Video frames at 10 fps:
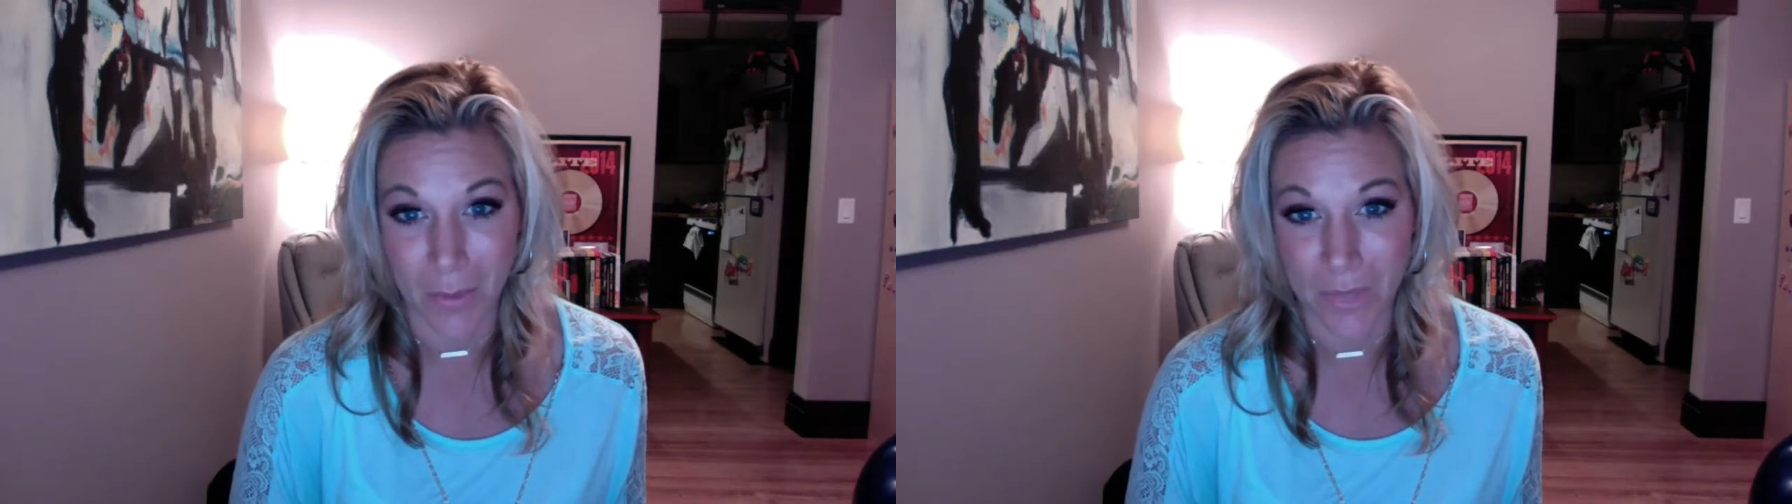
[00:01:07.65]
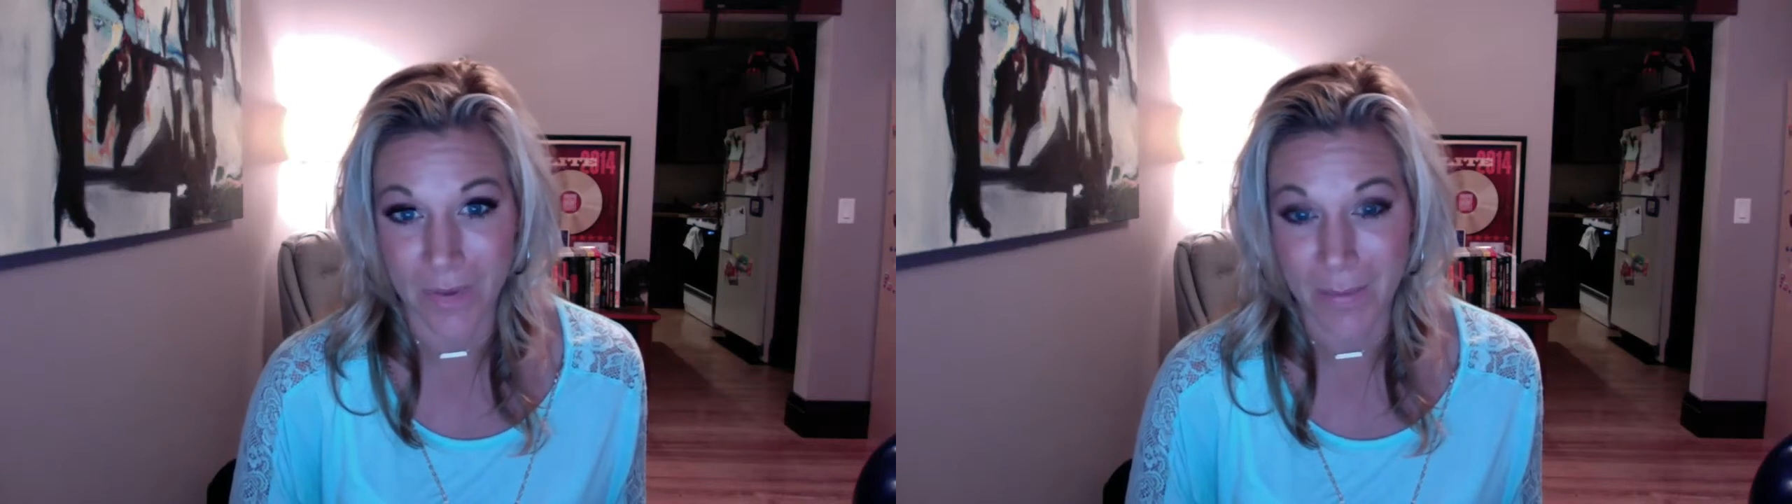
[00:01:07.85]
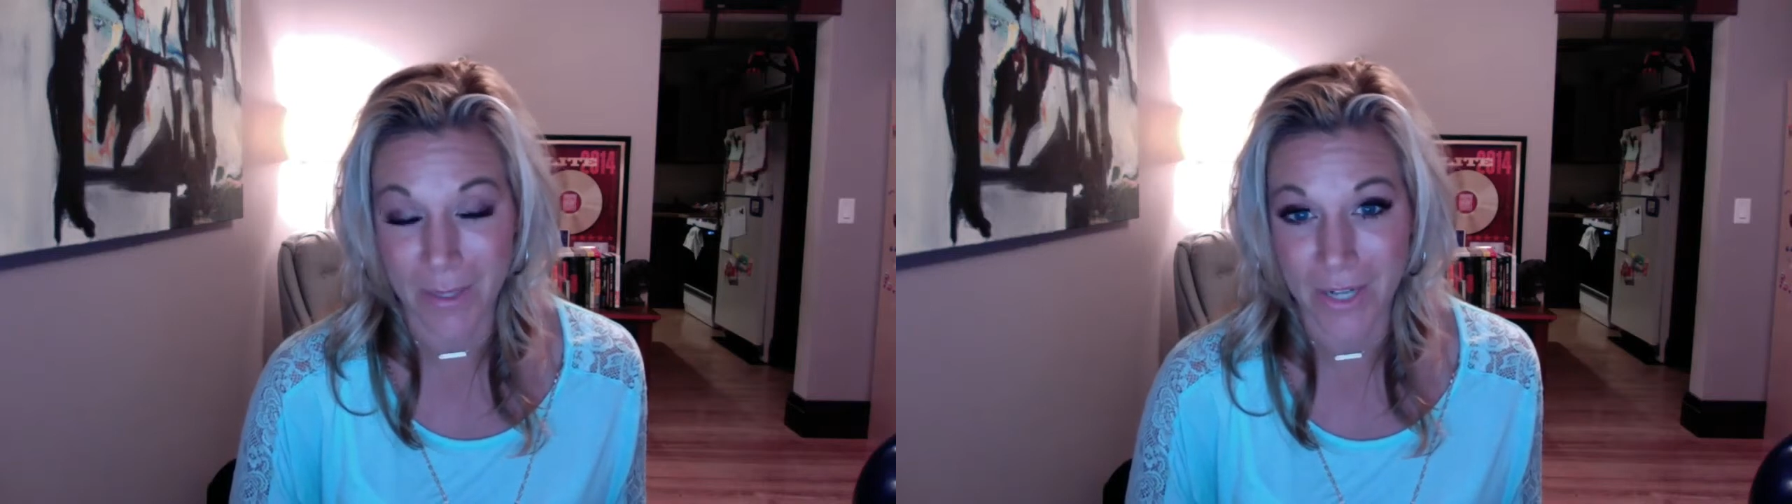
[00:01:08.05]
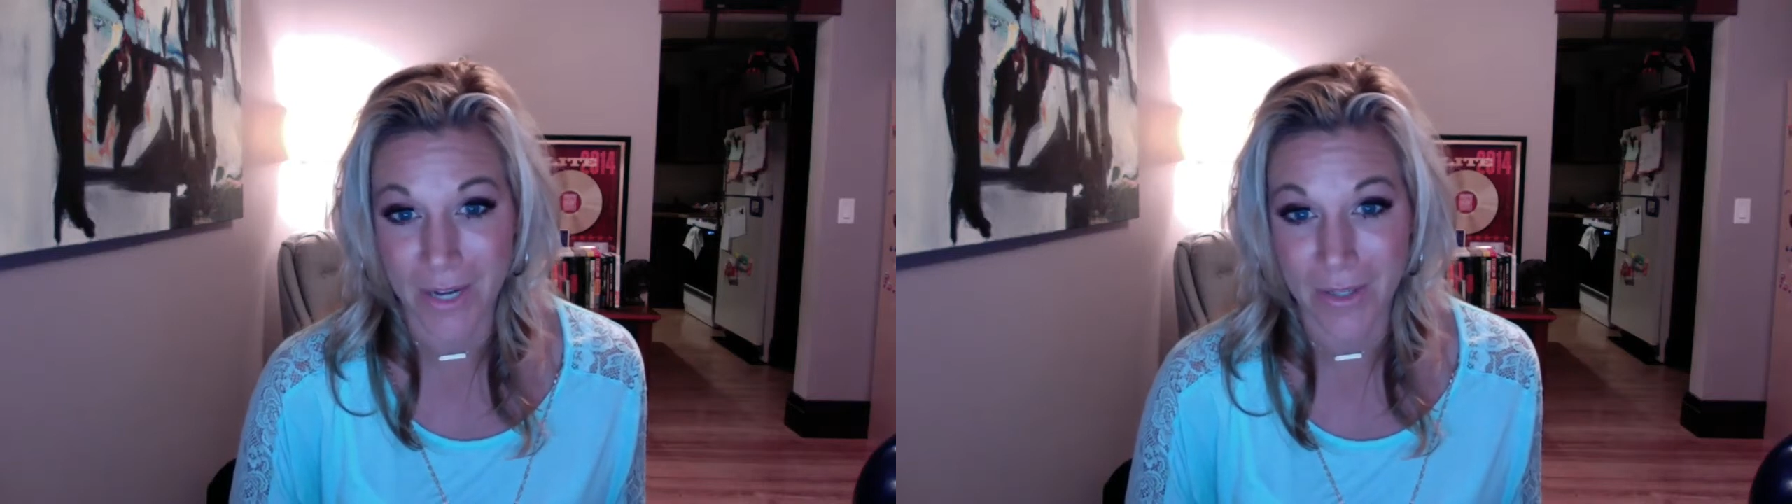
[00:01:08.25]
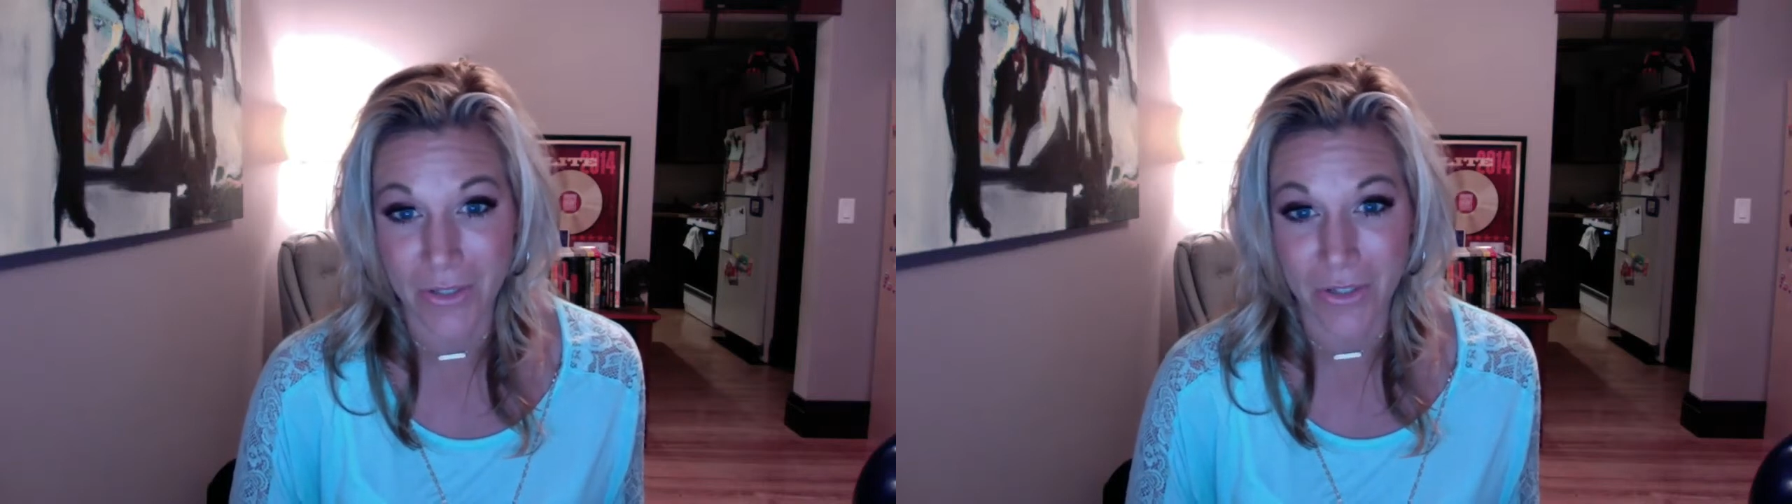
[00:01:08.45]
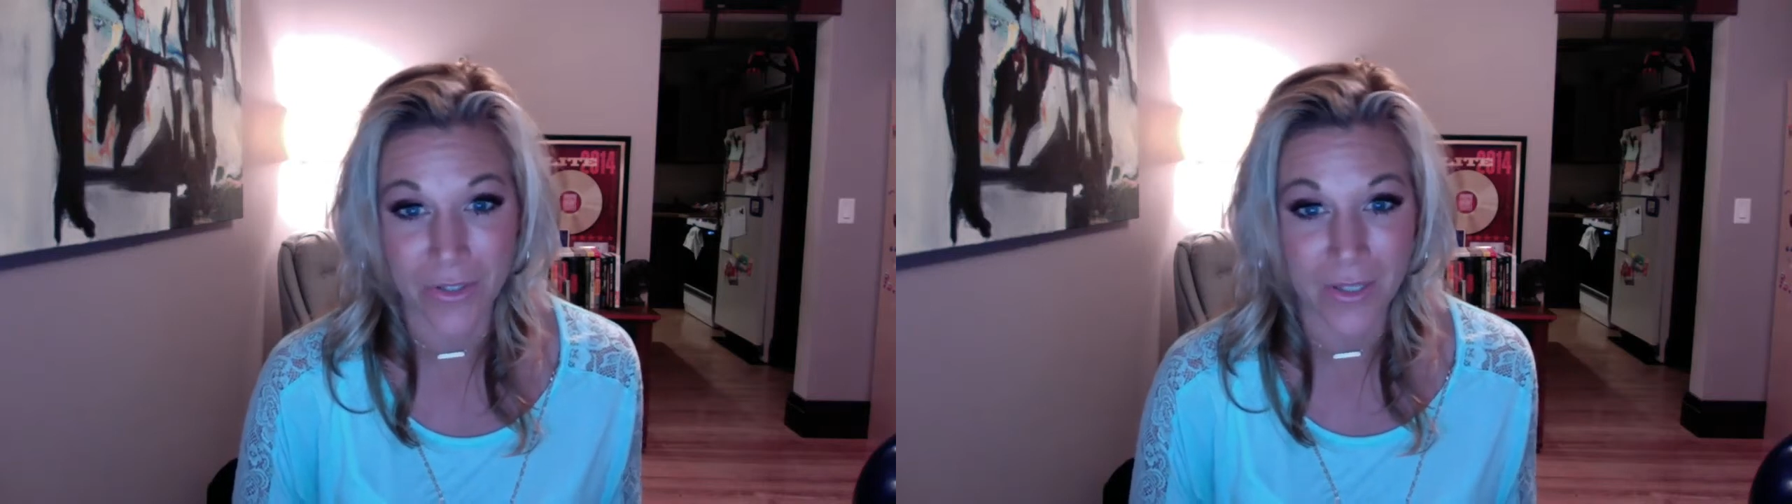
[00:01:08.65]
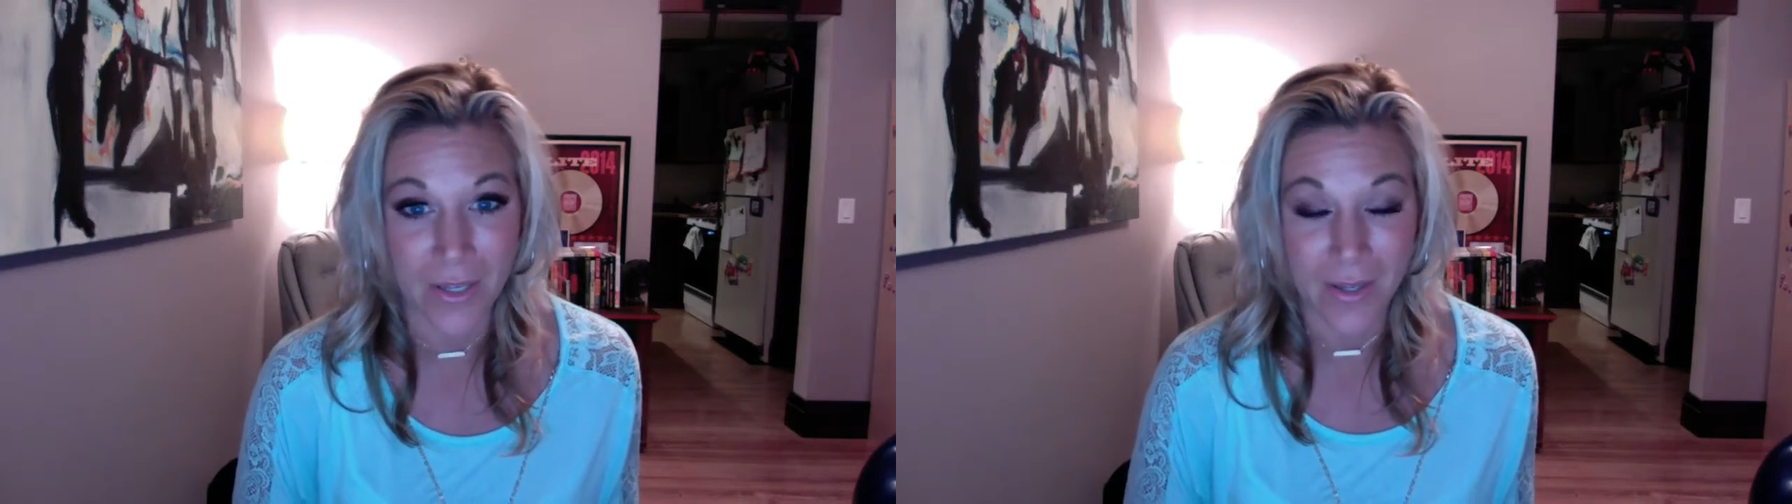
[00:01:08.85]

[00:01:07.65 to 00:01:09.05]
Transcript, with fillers: motivate my challengers.